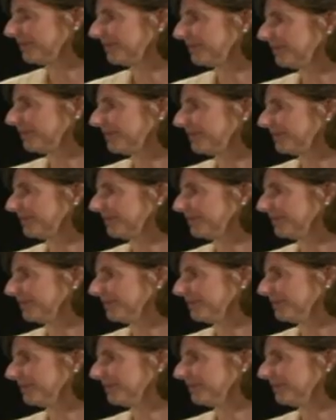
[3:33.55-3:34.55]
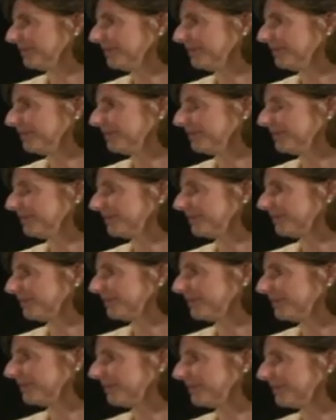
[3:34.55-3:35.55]

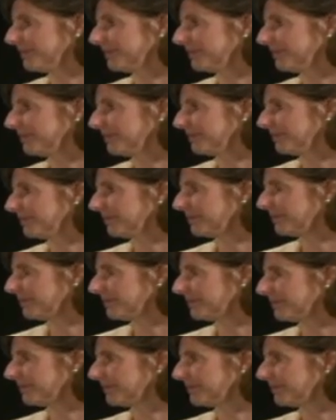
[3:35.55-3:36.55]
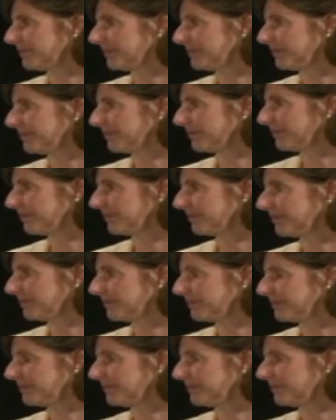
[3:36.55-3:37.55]

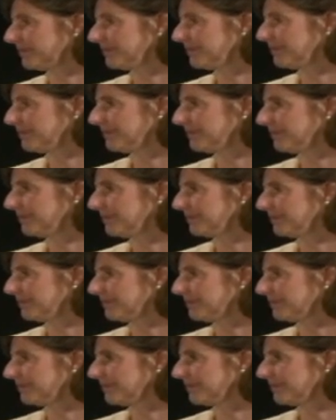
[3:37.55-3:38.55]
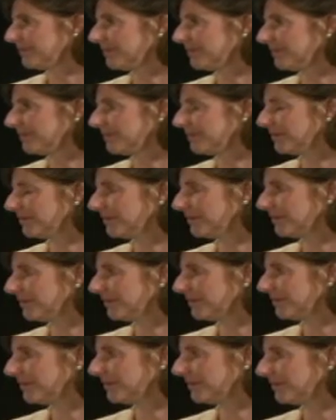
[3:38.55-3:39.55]

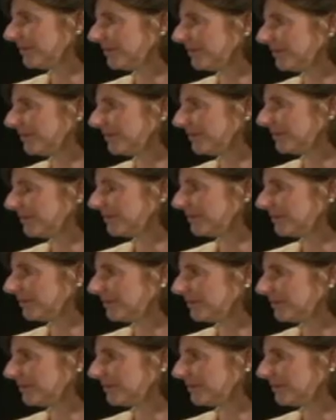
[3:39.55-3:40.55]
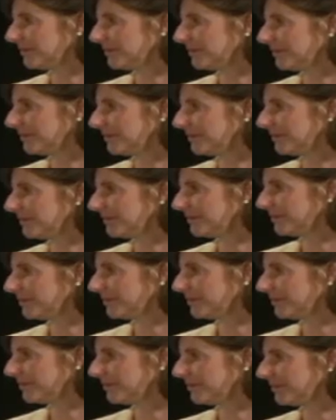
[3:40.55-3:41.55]
[no speech]